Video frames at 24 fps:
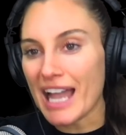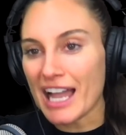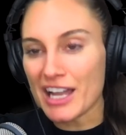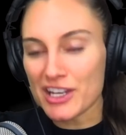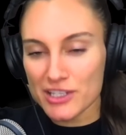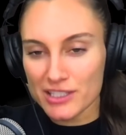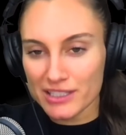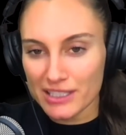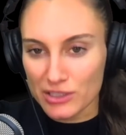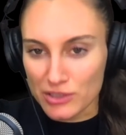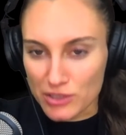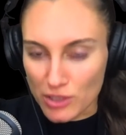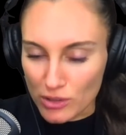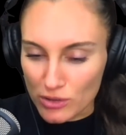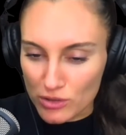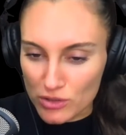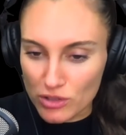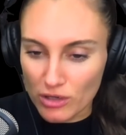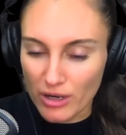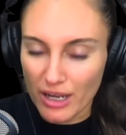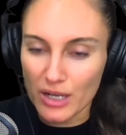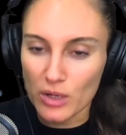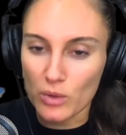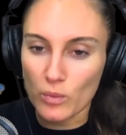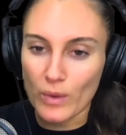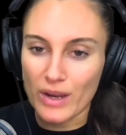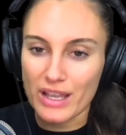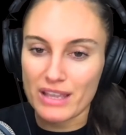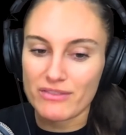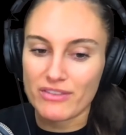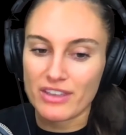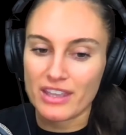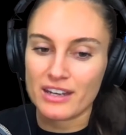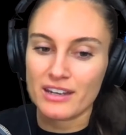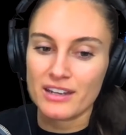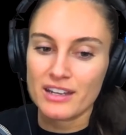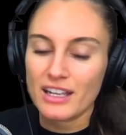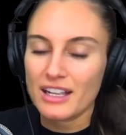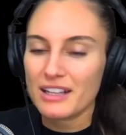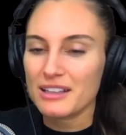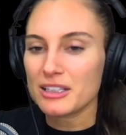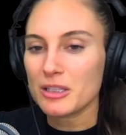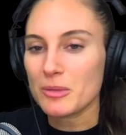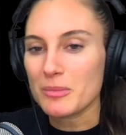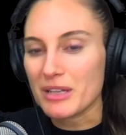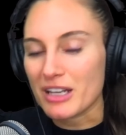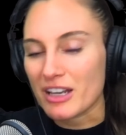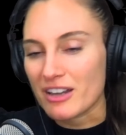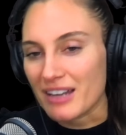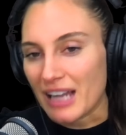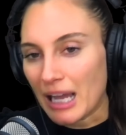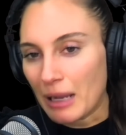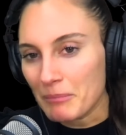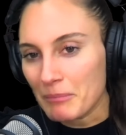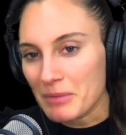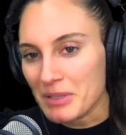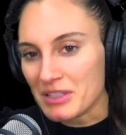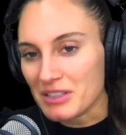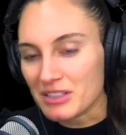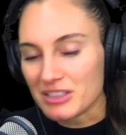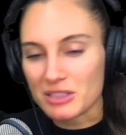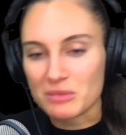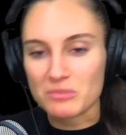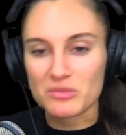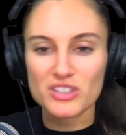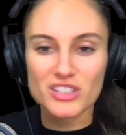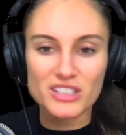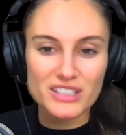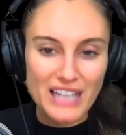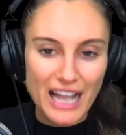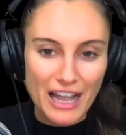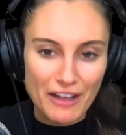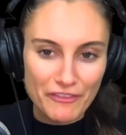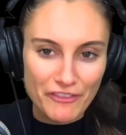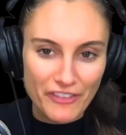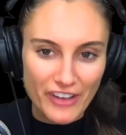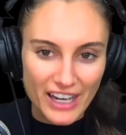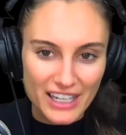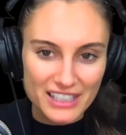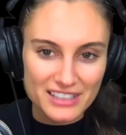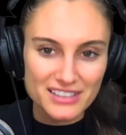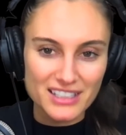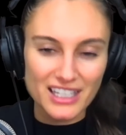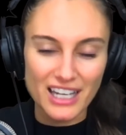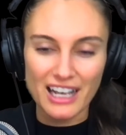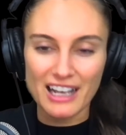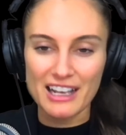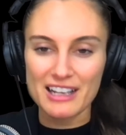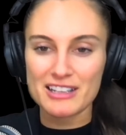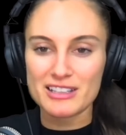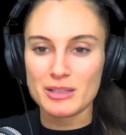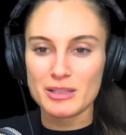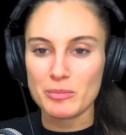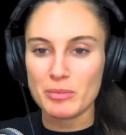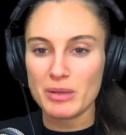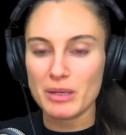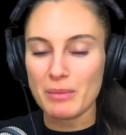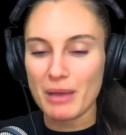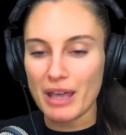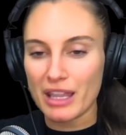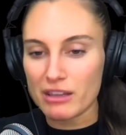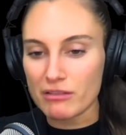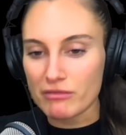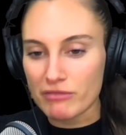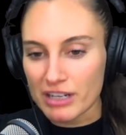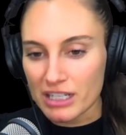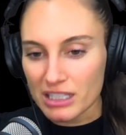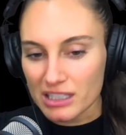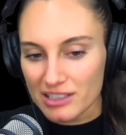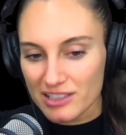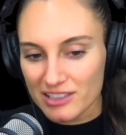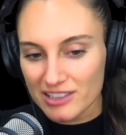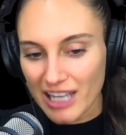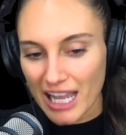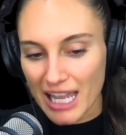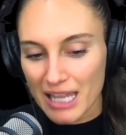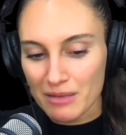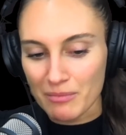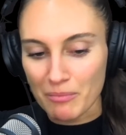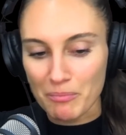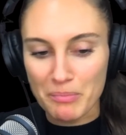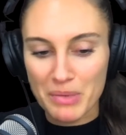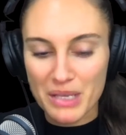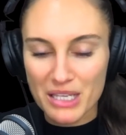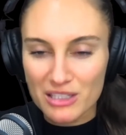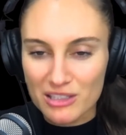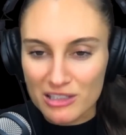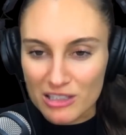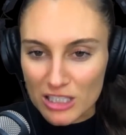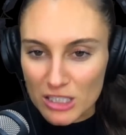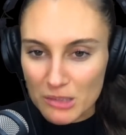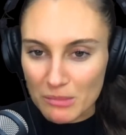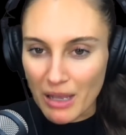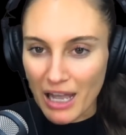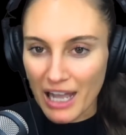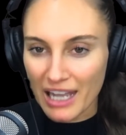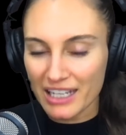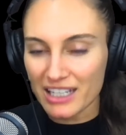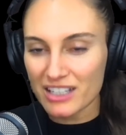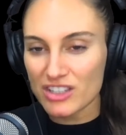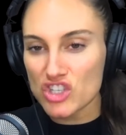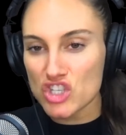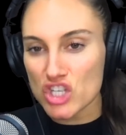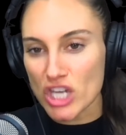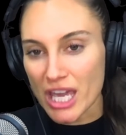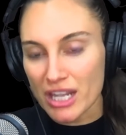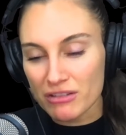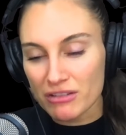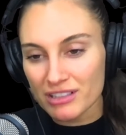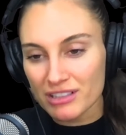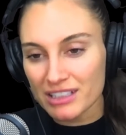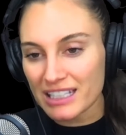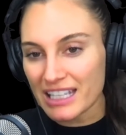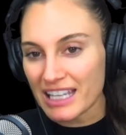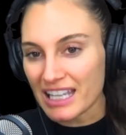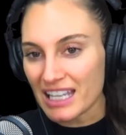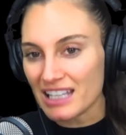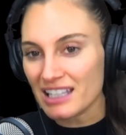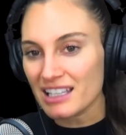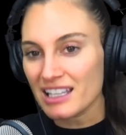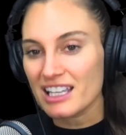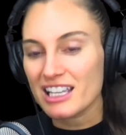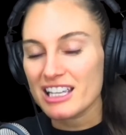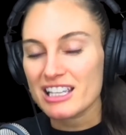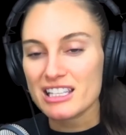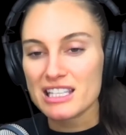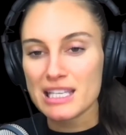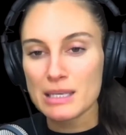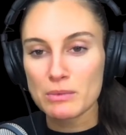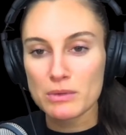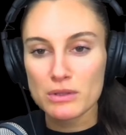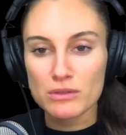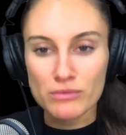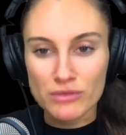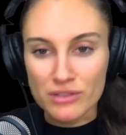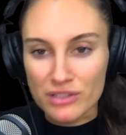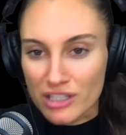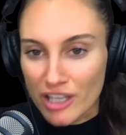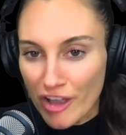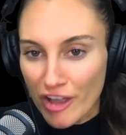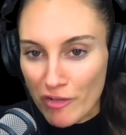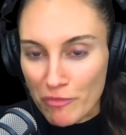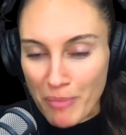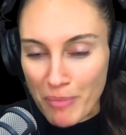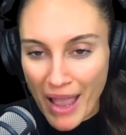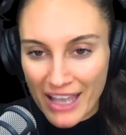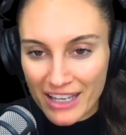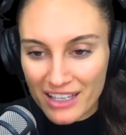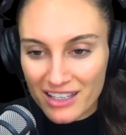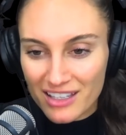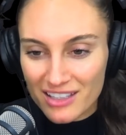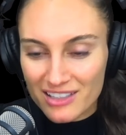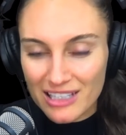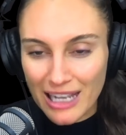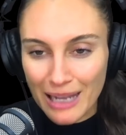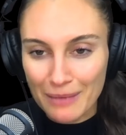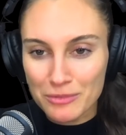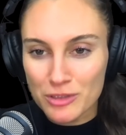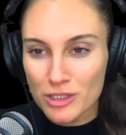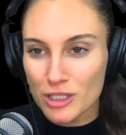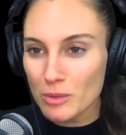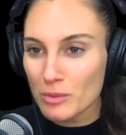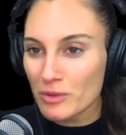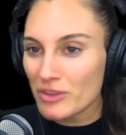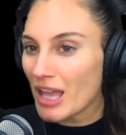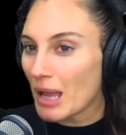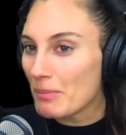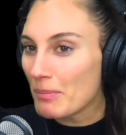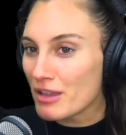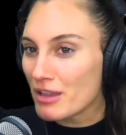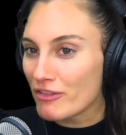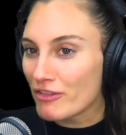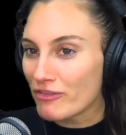actually do try to weave in a little bit of numbers, some stat facts, cuz, a bit about the real estate and business market generally, see what the Reserve Bank is up to. Would that be